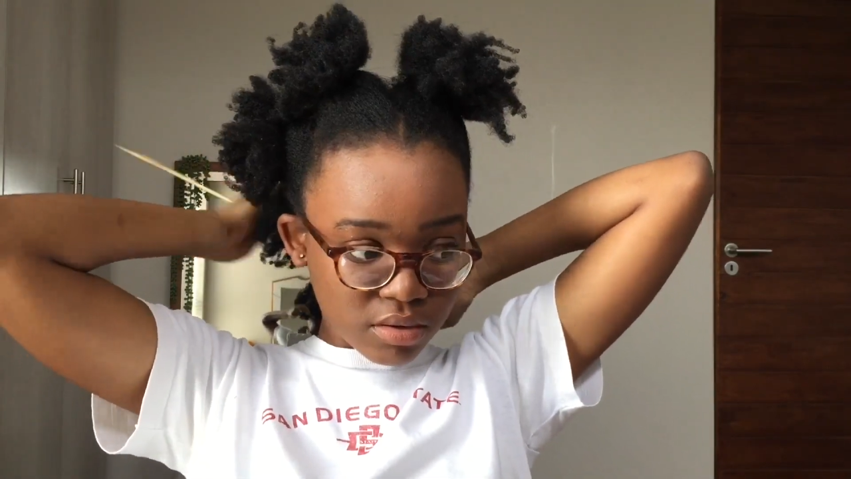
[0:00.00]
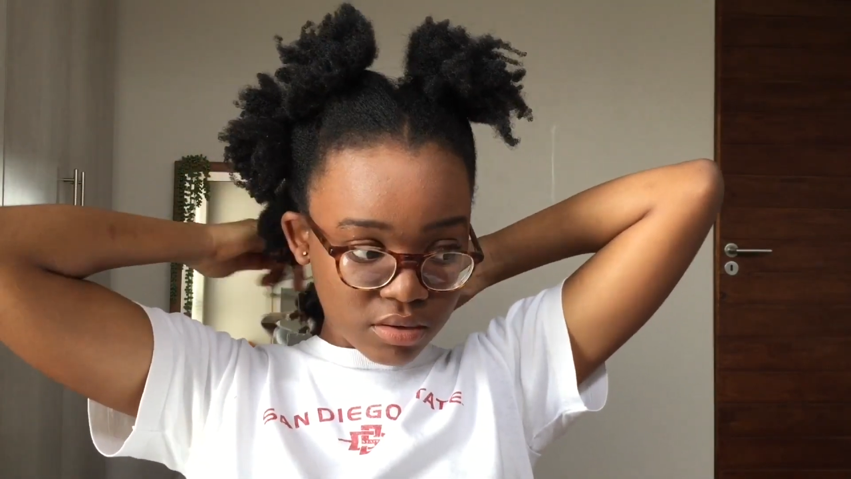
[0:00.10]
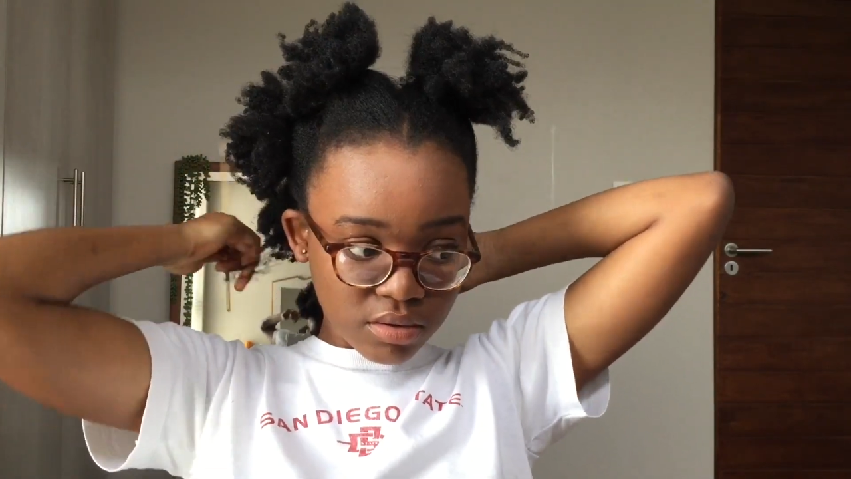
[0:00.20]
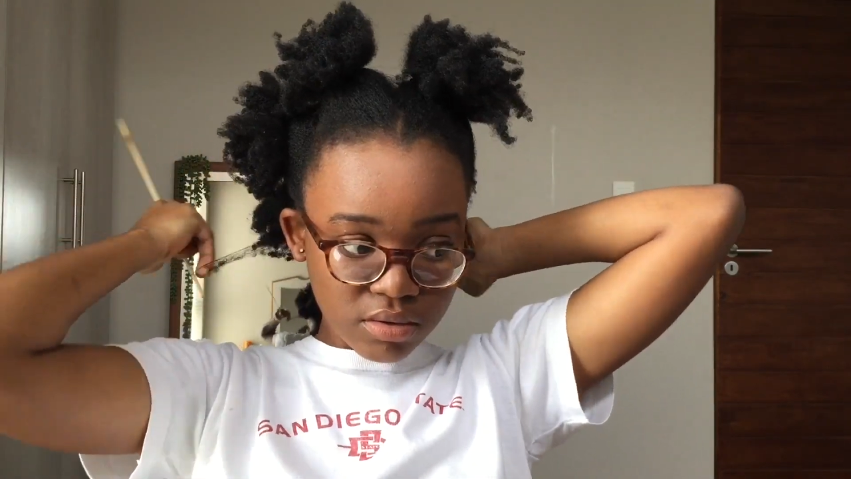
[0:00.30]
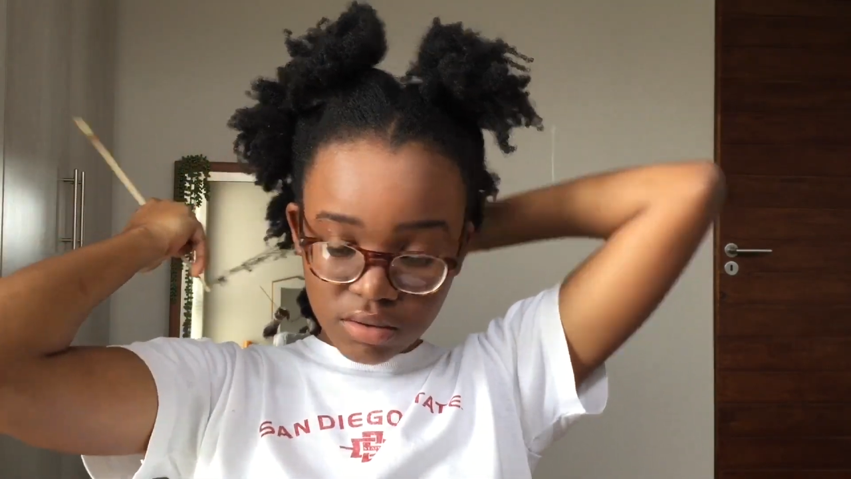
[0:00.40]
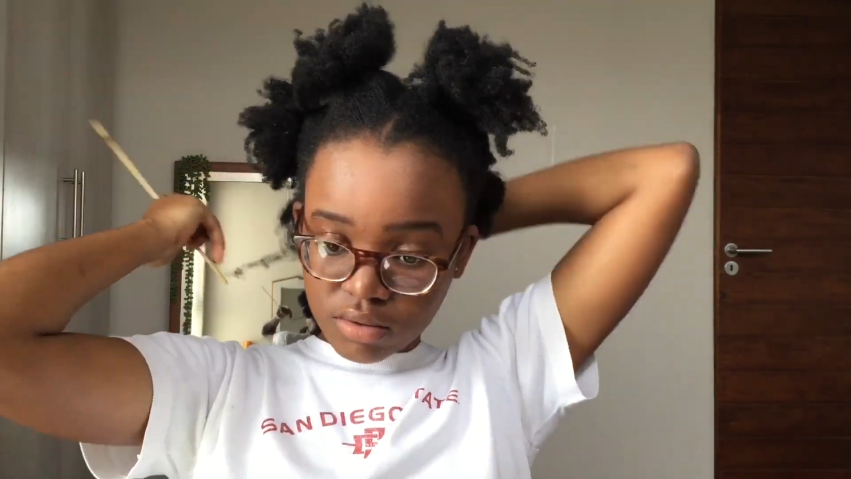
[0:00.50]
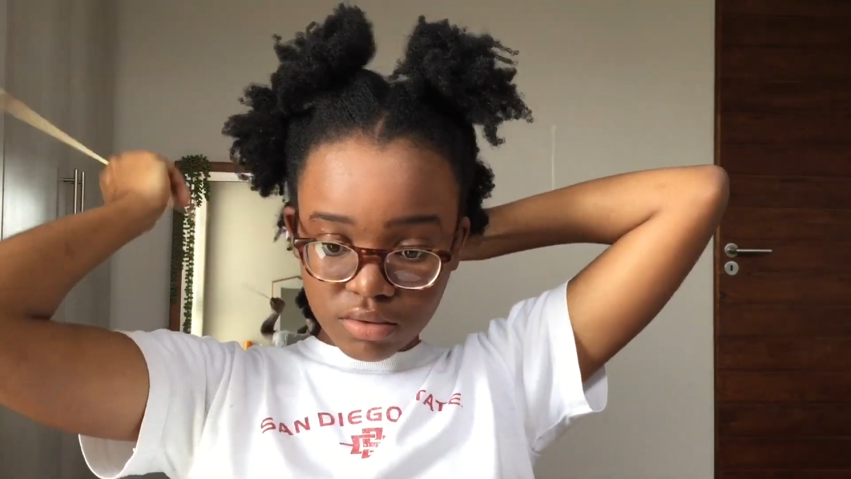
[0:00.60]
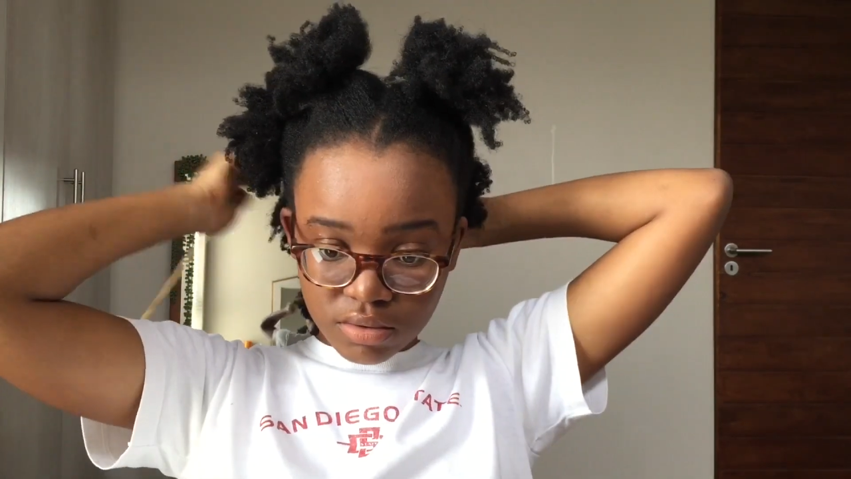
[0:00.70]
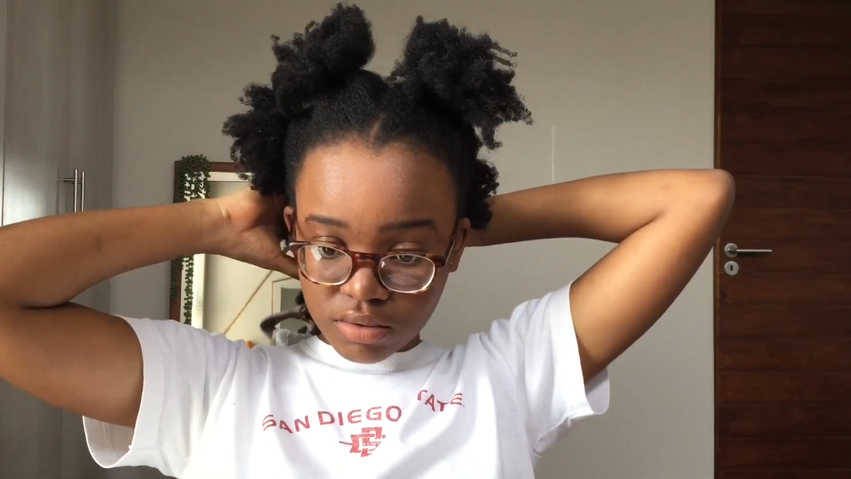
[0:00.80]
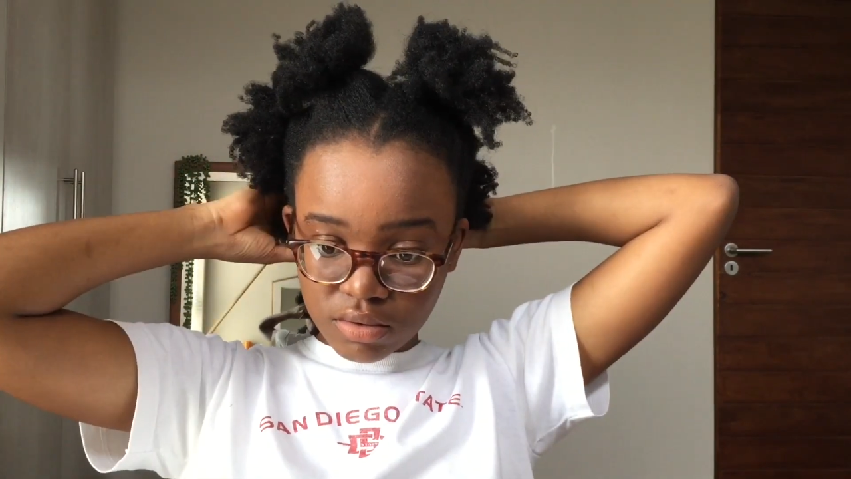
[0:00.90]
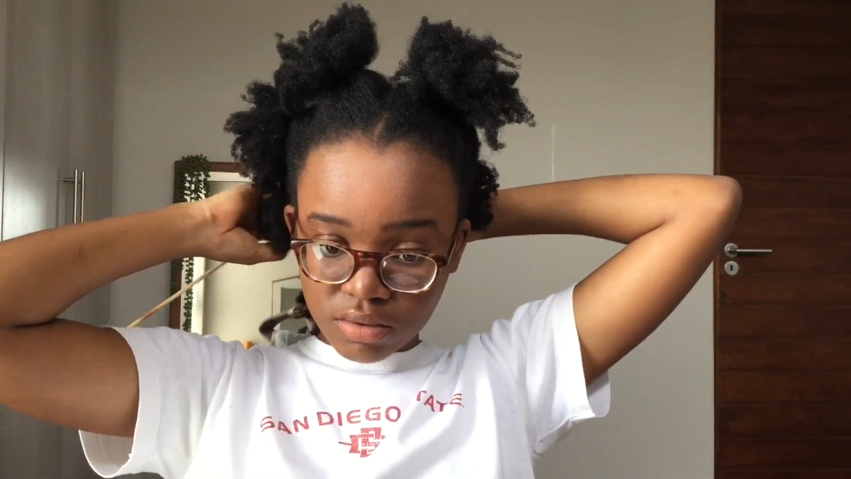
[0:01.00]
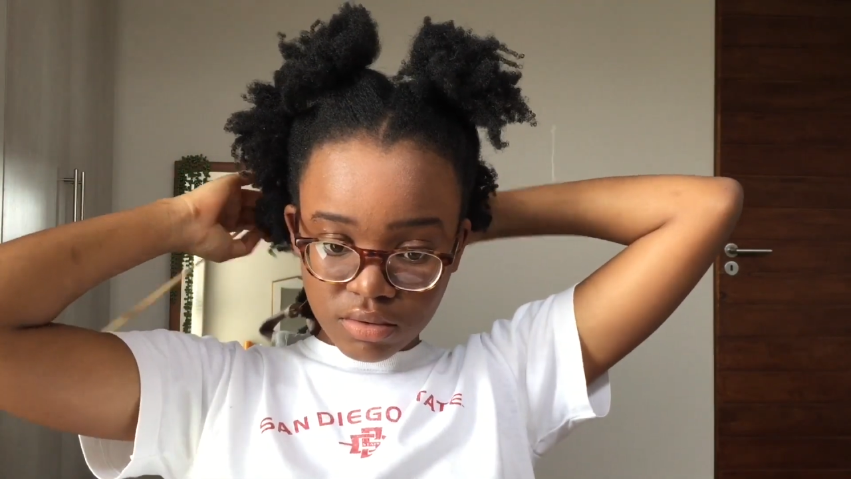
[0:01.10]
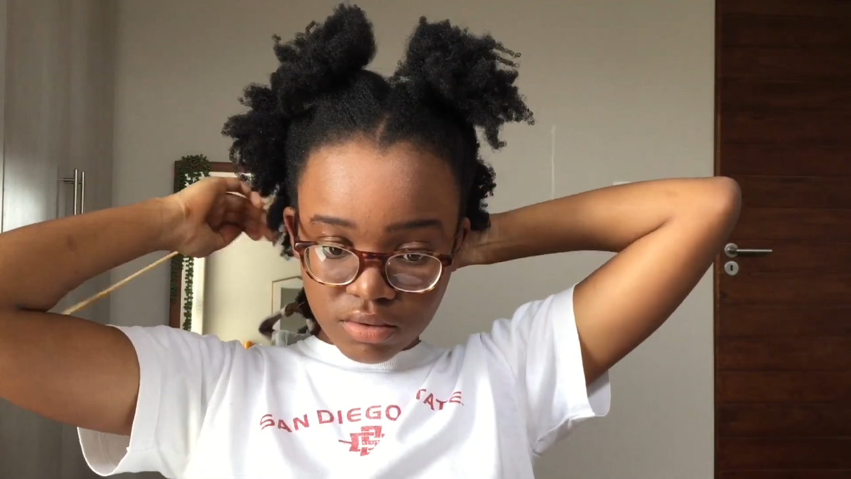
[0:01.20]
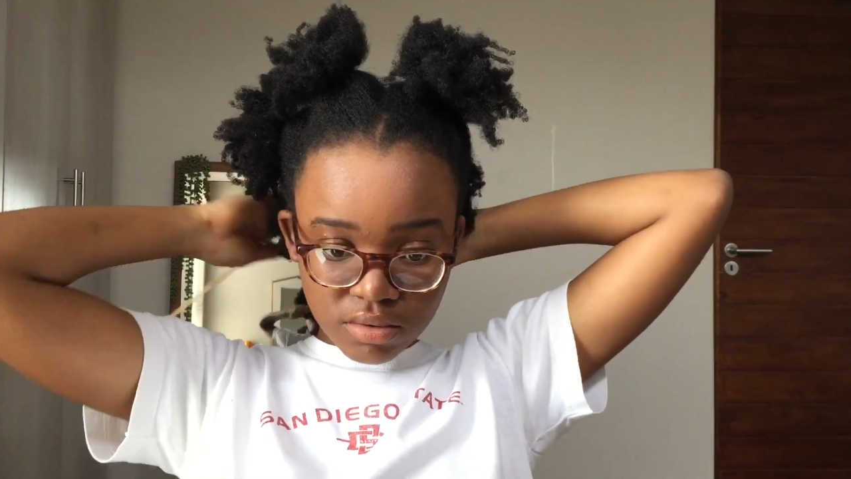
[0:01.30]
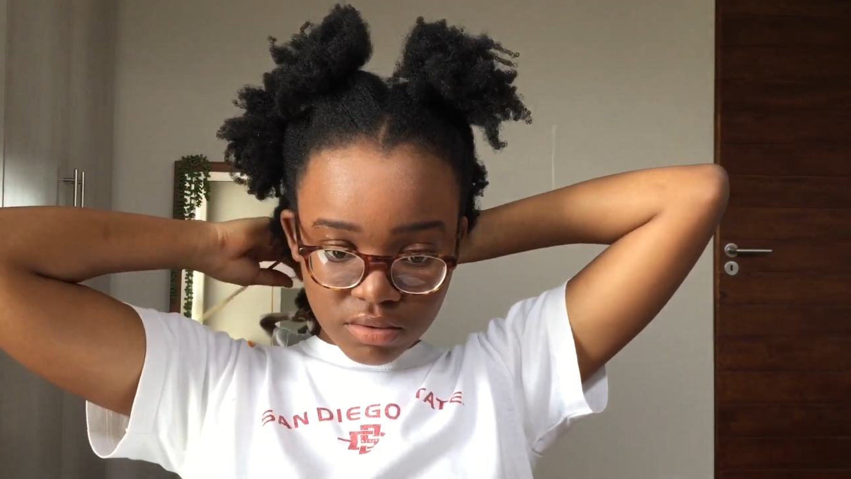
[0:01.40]
dry.
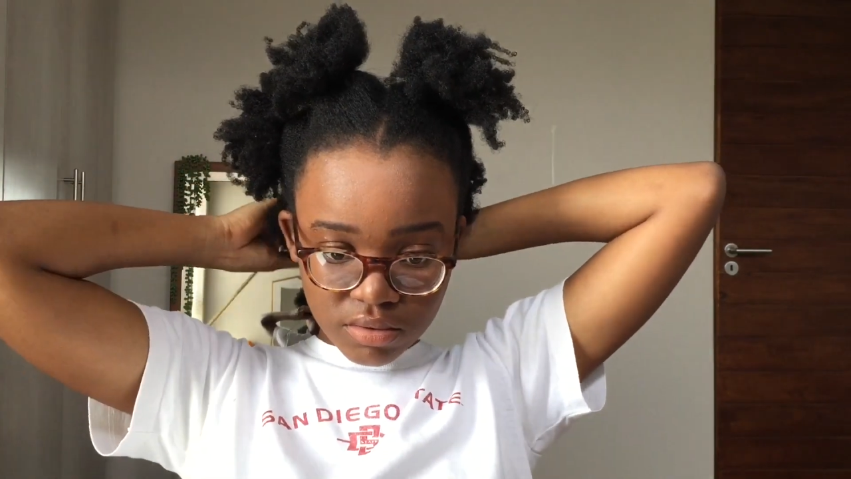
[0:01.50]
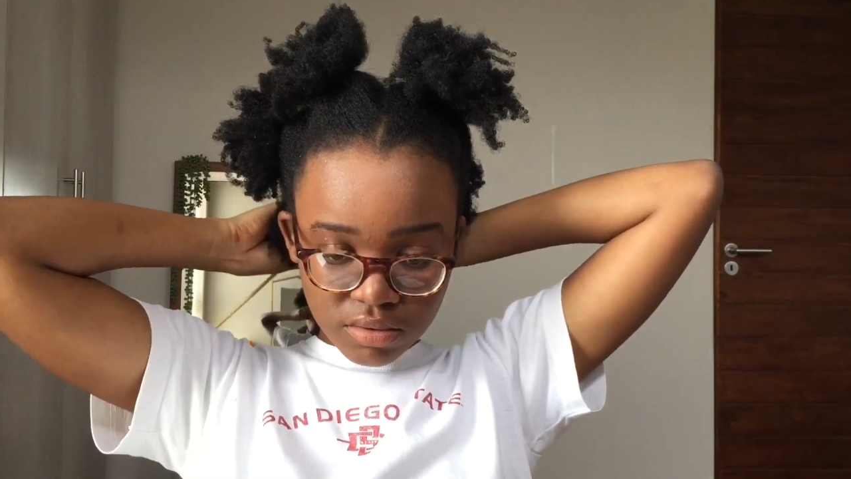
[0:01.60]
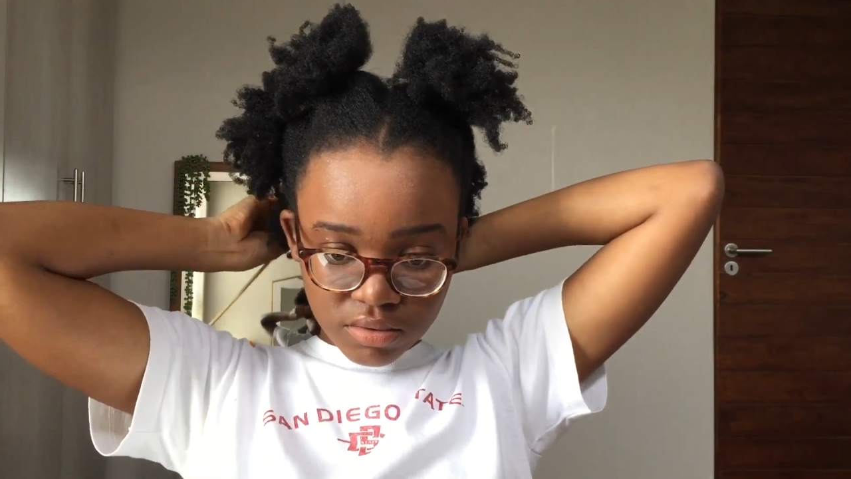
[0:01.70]
So